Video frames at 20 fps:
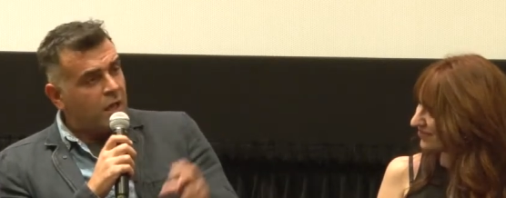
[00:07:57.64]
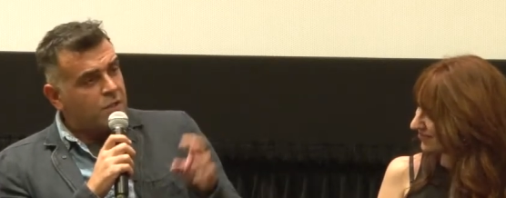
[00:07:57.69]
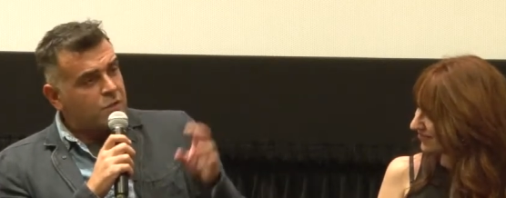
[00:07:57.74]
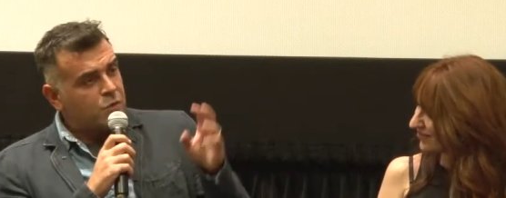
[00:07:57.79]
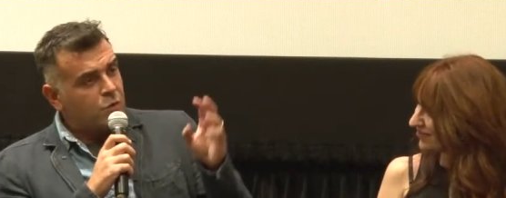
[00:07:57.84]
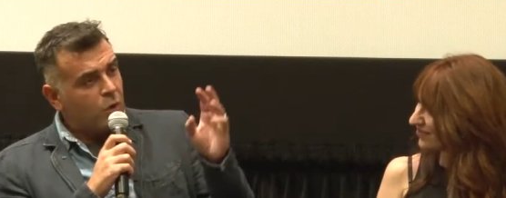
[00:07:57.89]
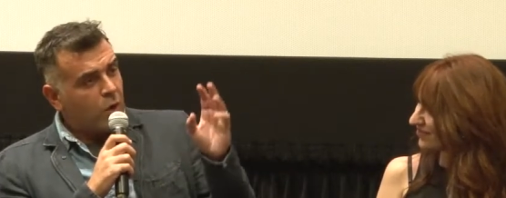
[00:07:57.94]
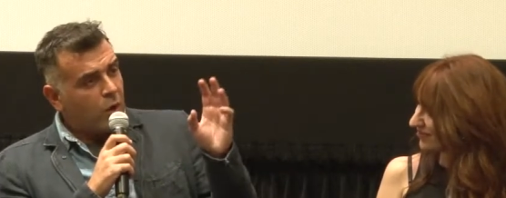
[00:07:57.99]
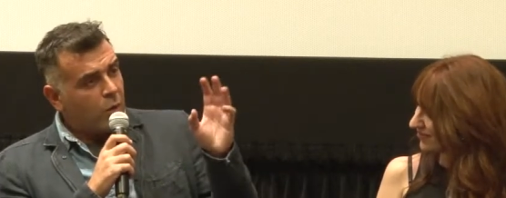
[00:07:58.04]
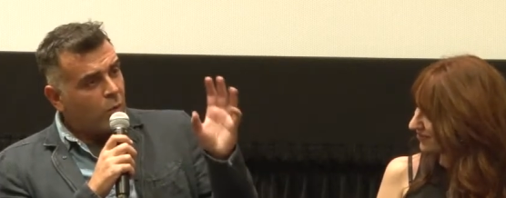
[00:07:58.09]
Speaker 1: So
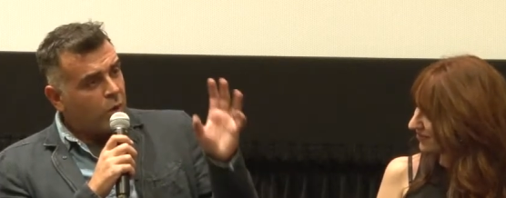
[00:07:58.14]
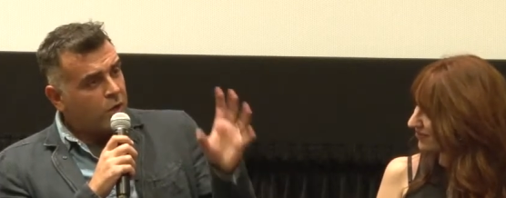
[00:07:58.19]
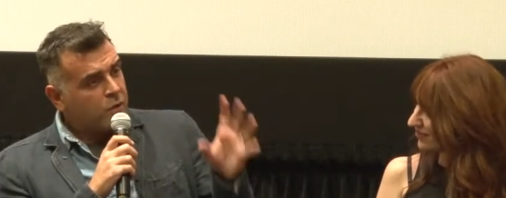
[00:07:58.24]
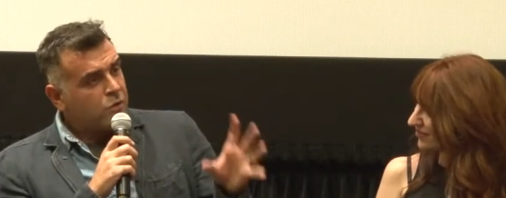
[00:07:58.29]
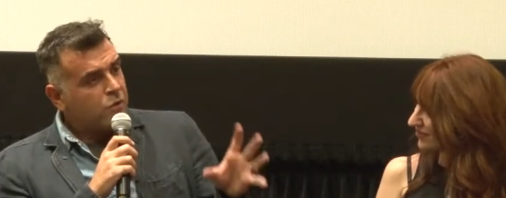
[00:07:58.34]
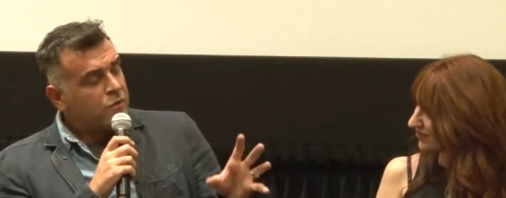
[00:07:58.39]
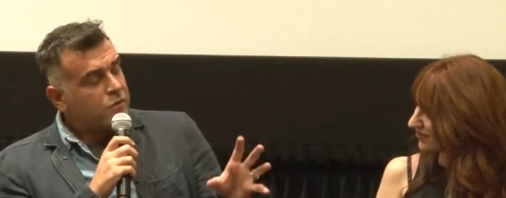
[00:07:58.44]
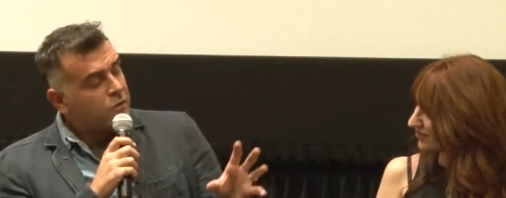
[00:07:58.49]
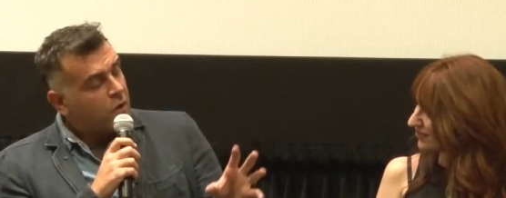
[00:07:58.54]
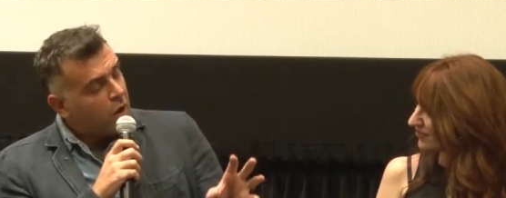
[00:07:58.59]
I want you
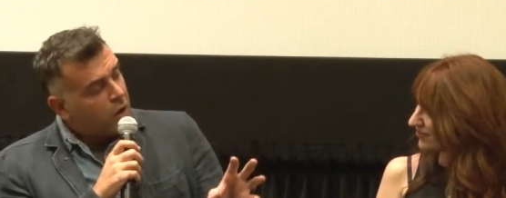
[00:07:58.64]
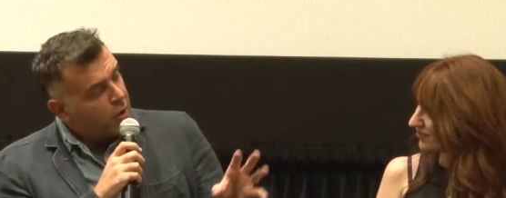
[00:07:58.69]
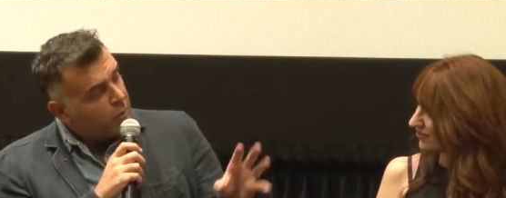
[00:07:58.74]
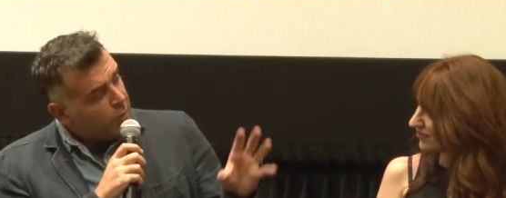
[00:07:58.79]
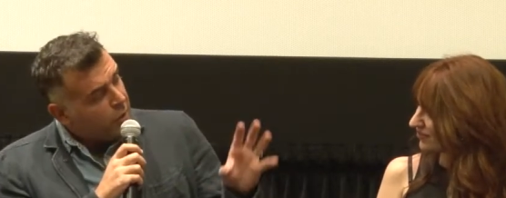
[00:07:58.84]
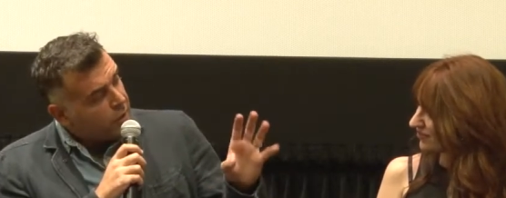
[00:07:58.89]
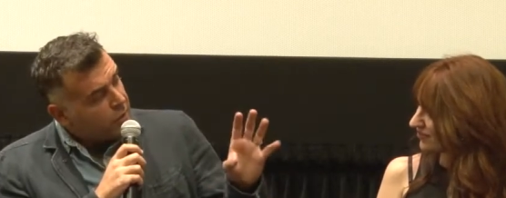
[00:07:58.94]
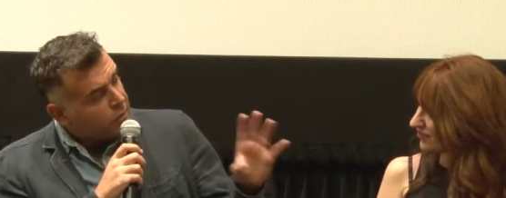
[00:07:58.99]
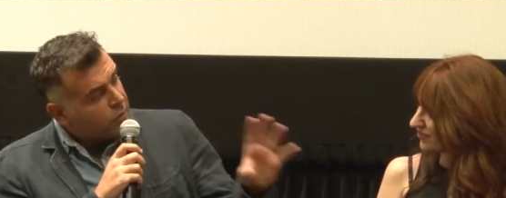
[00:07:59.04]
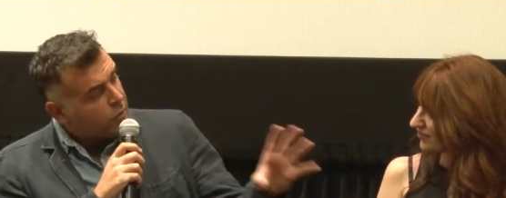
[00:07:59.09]
to talk
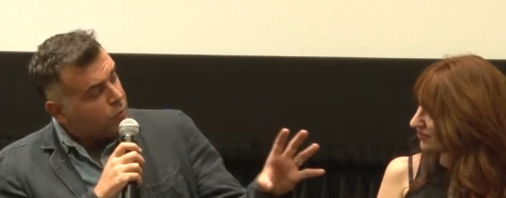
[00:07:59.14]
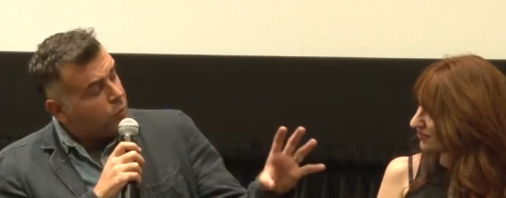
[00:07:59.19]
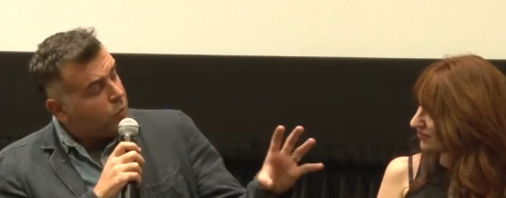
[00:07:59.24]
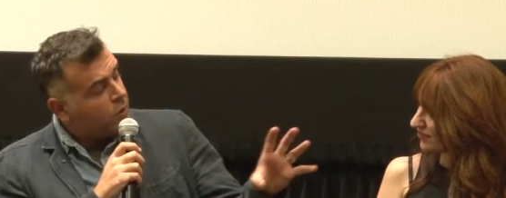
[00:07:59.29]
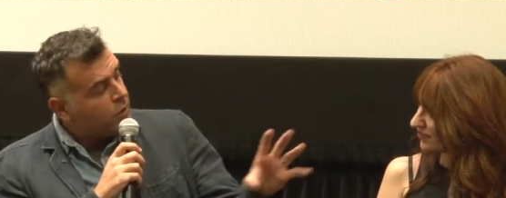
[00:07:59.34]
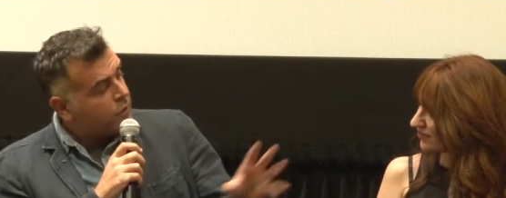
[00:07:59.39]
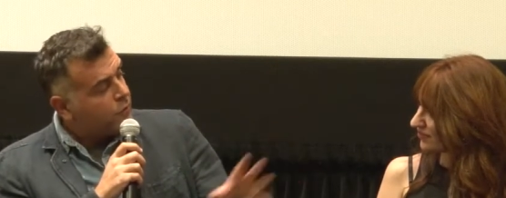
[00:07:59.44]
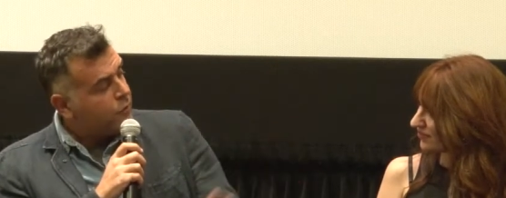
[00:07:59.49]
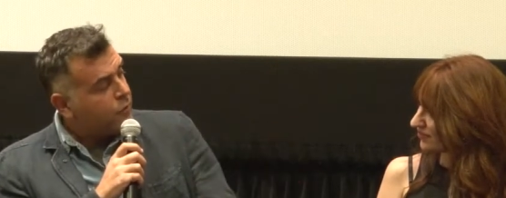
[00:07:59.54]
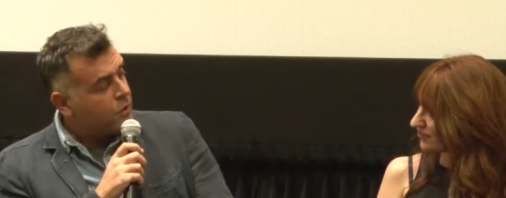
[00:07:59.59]
about your
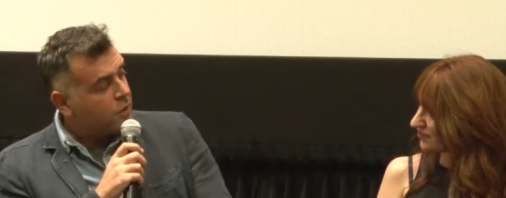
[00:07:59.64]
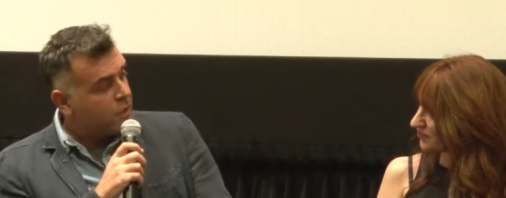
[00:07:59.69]
wonderful